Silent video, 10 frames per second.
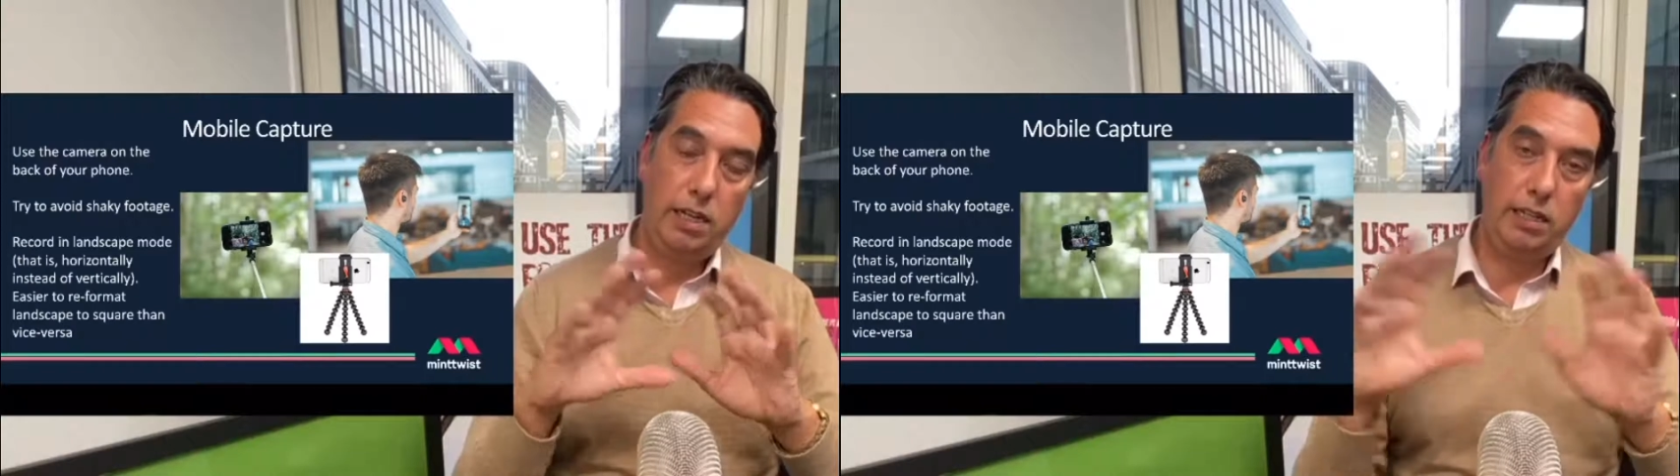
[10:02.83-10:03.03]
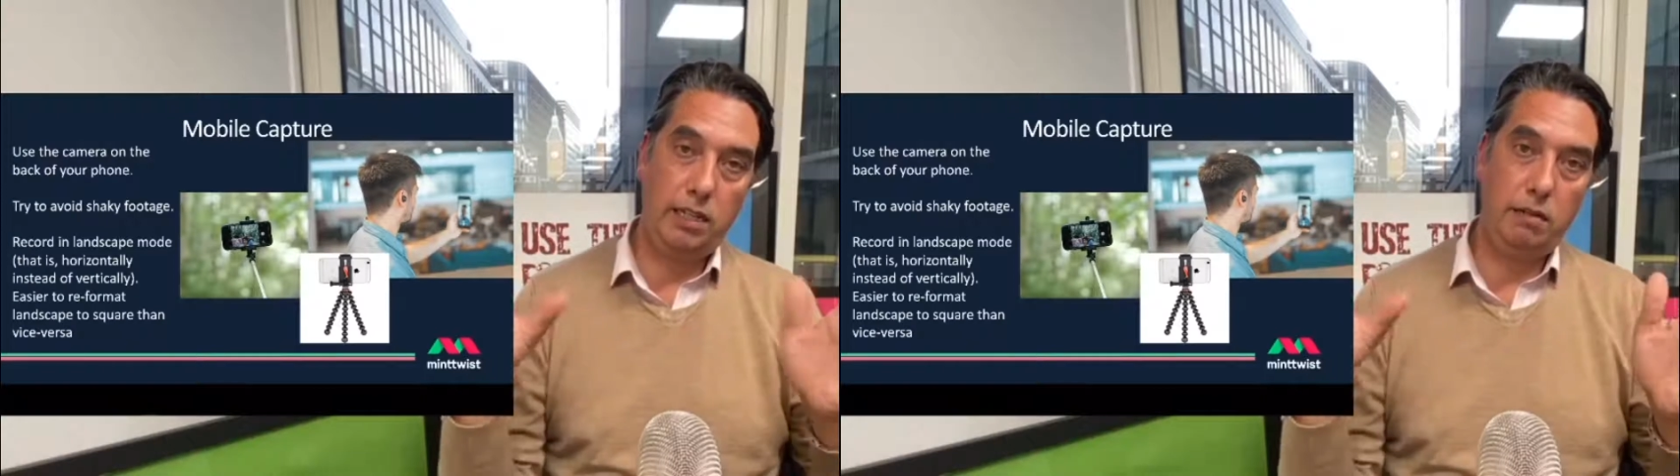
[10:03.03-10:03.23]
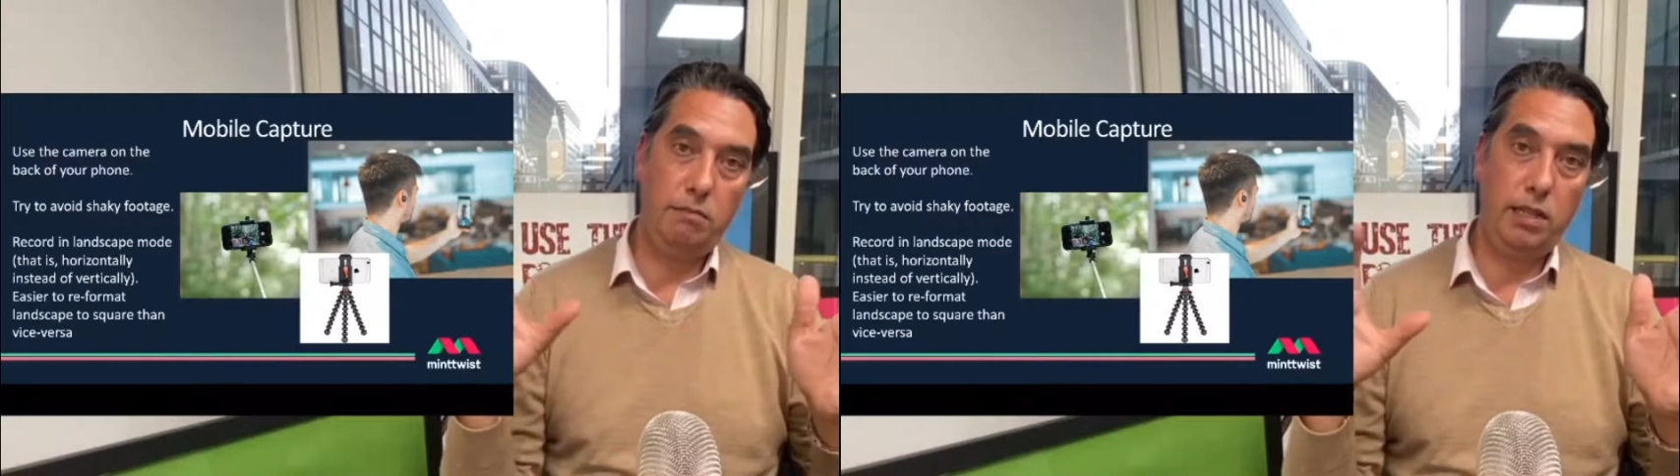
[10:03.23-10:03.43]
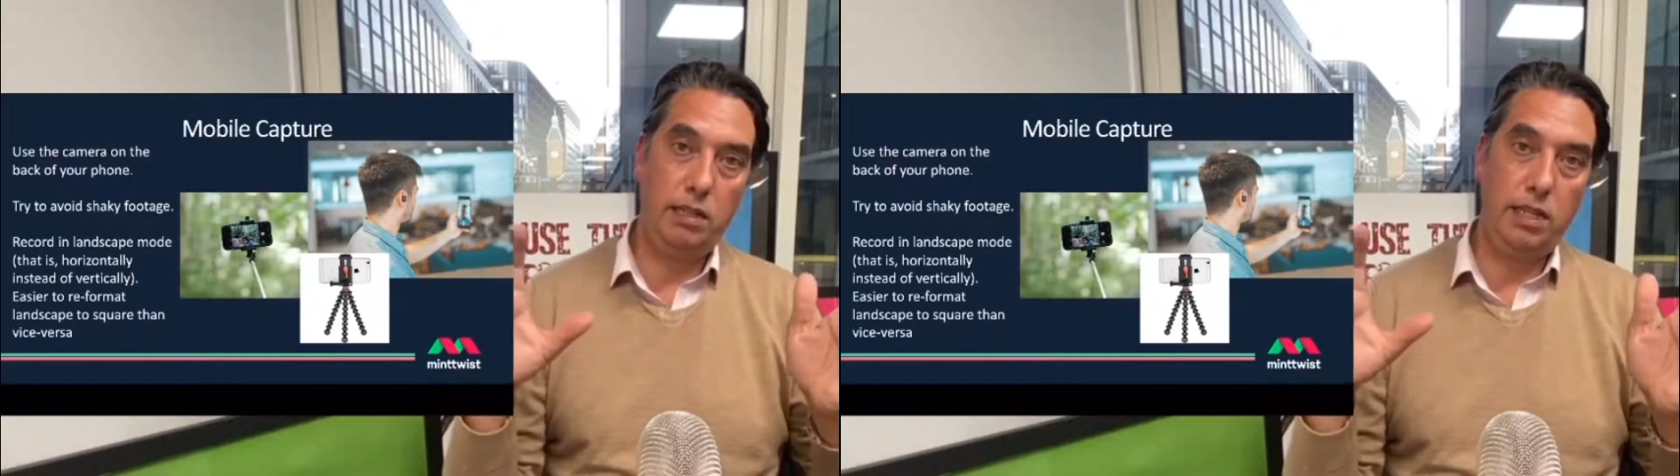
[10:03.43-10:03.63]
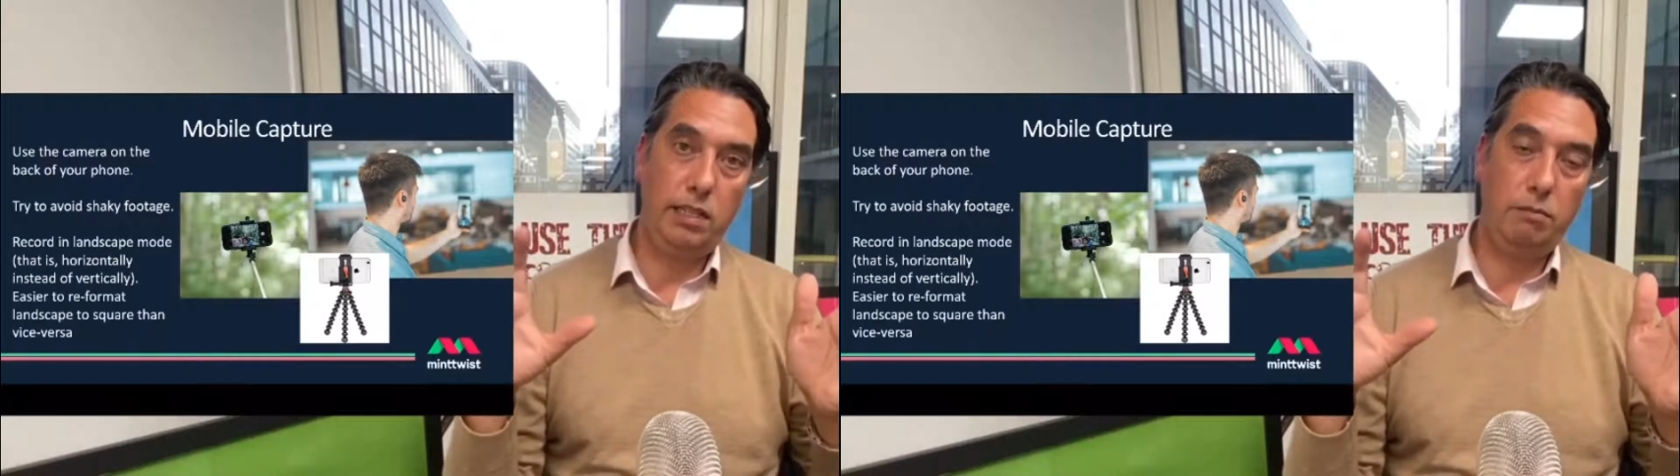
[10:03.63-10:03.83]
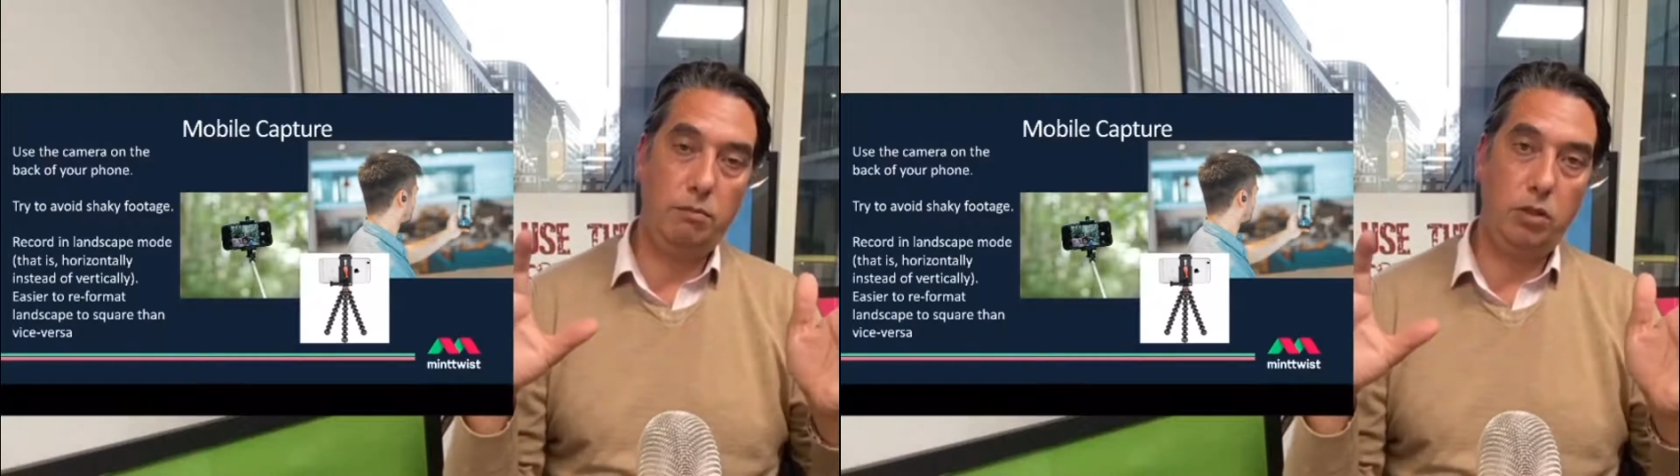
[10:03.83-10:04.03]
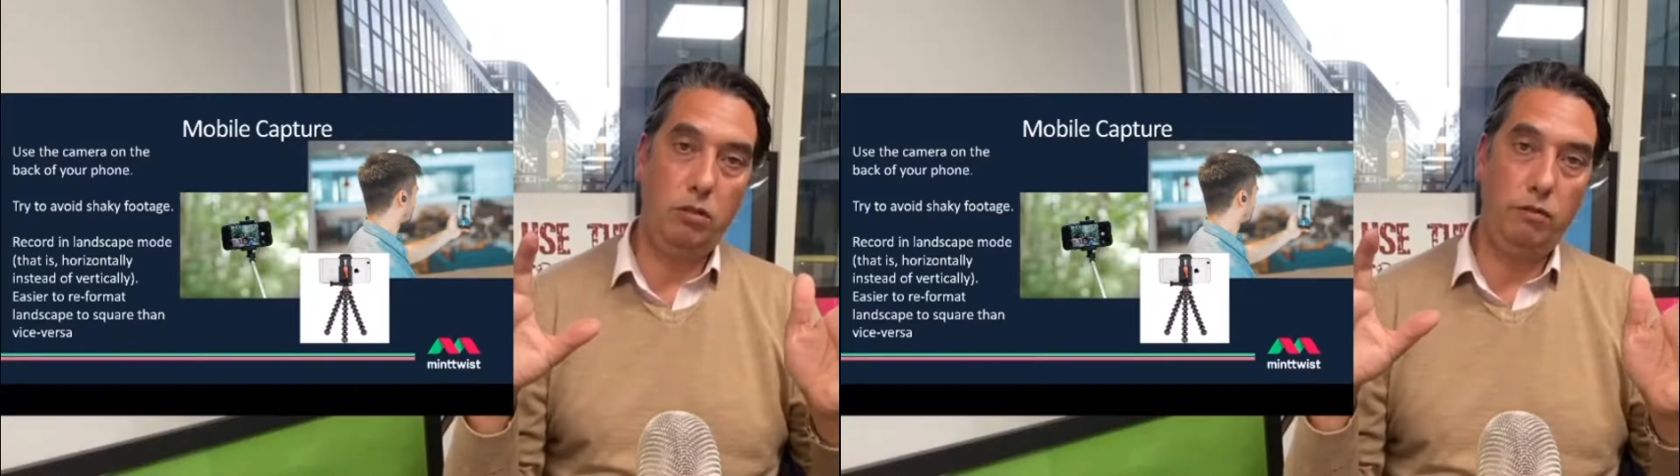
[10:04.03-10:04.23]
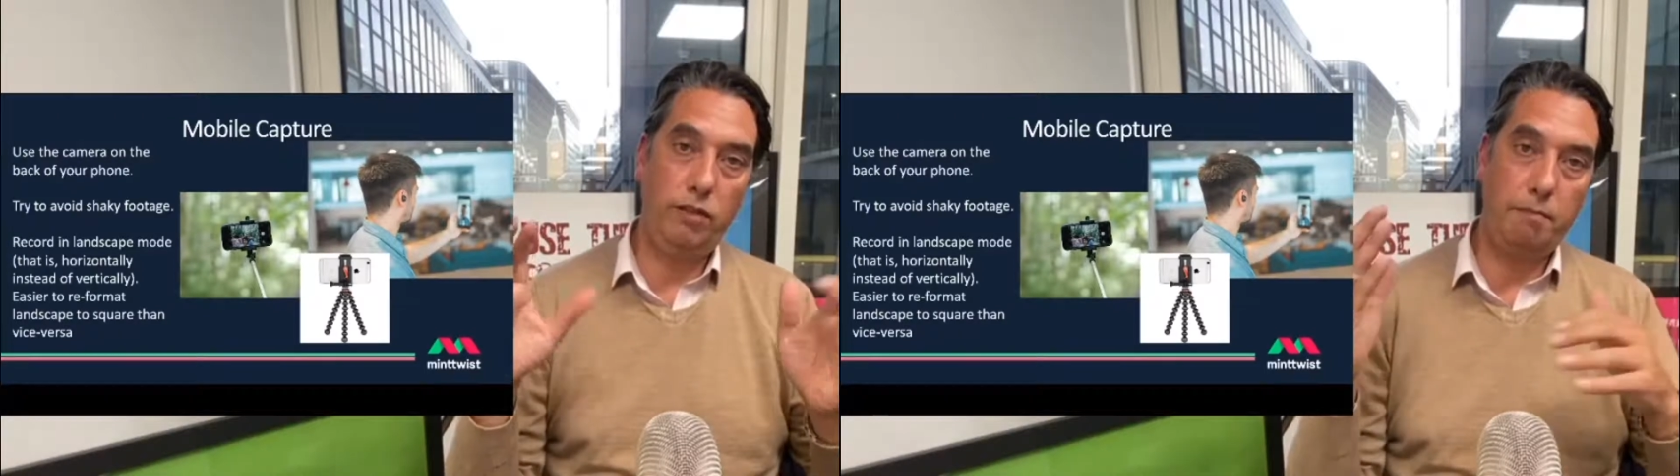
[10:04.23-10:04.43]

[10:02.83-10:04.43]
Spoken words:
and it doesn't need to move,